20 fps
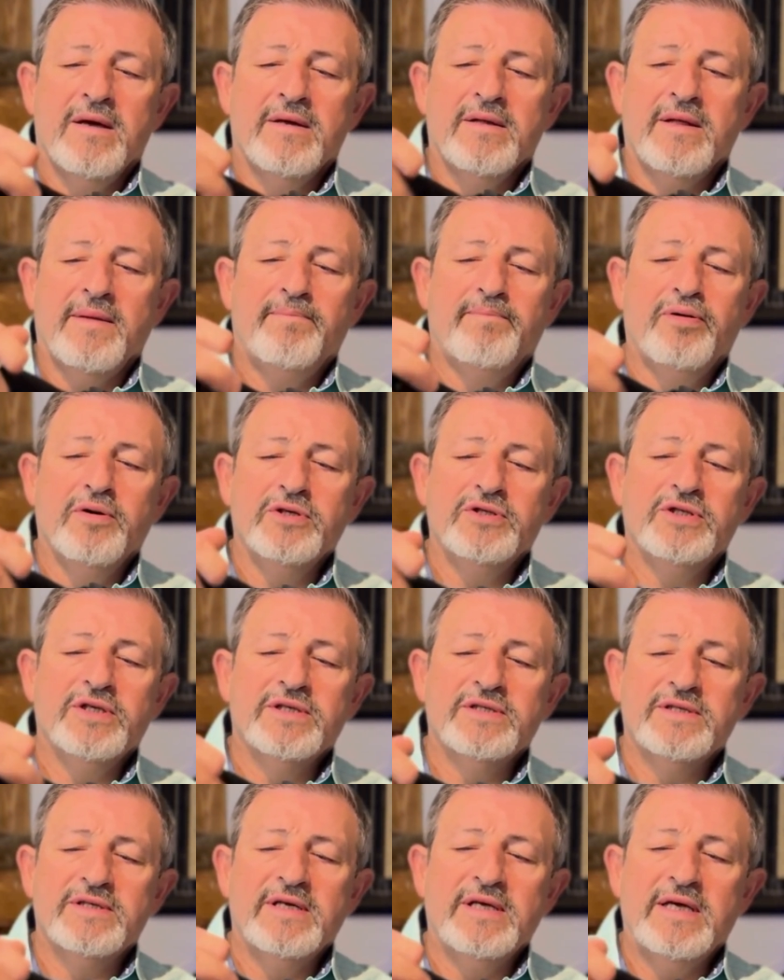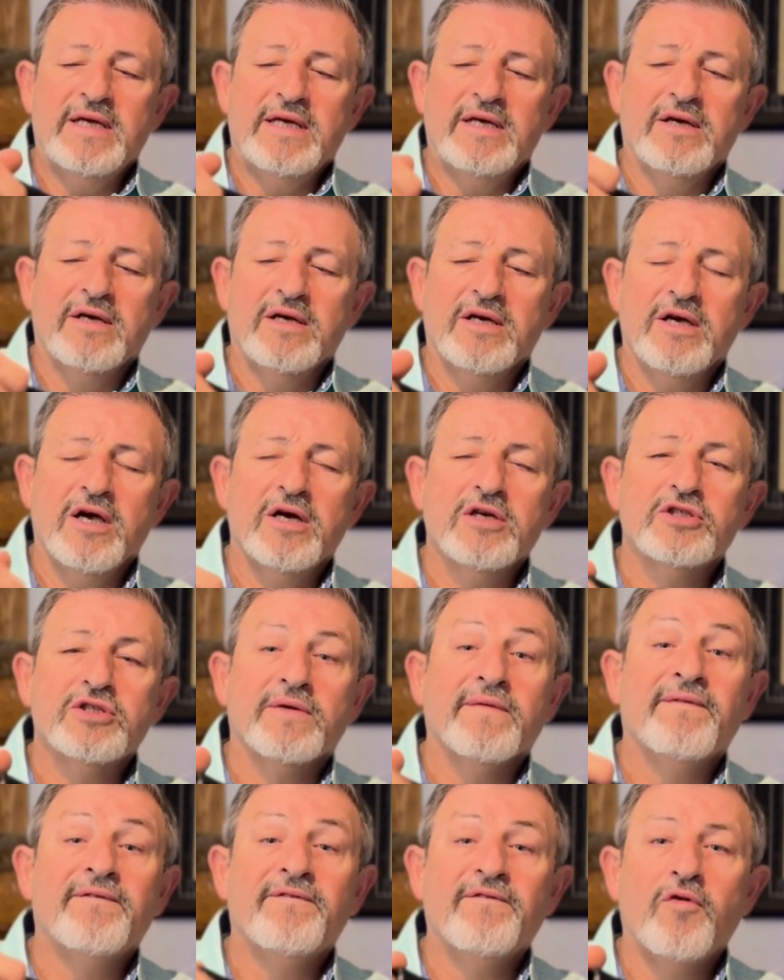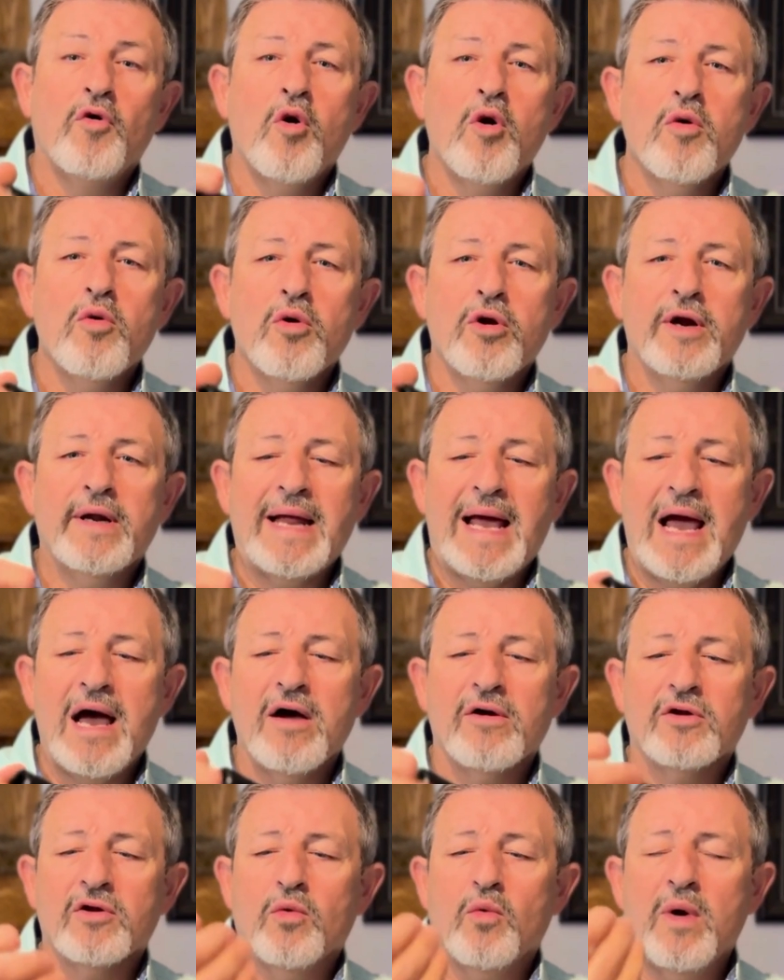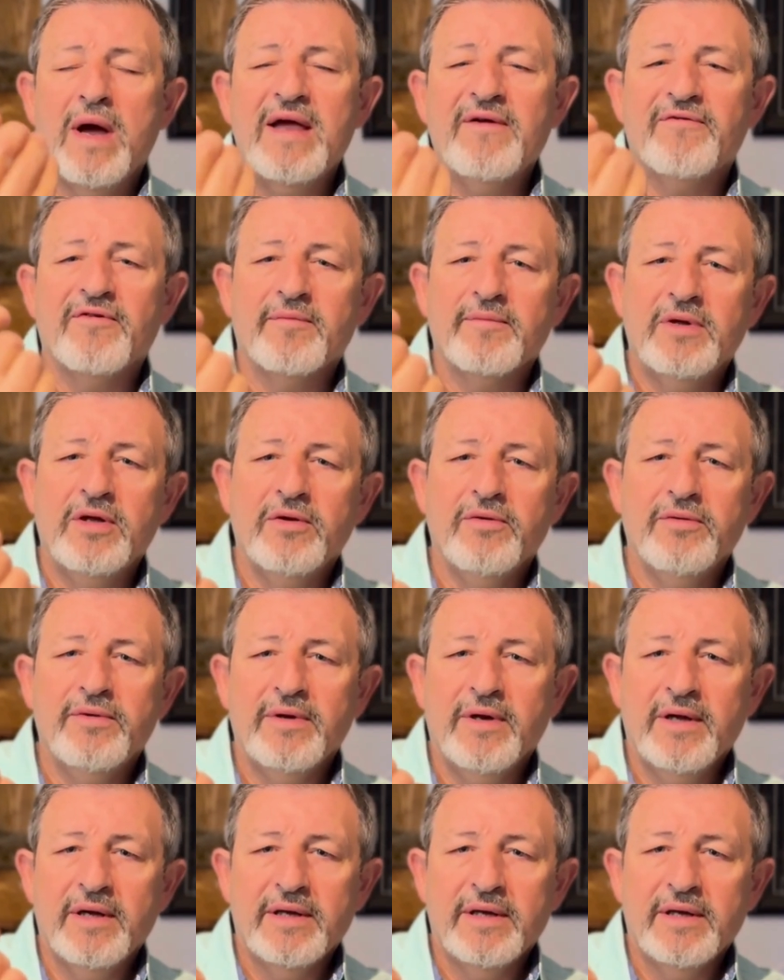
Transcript: that pushes the concussion forward, out and away from you,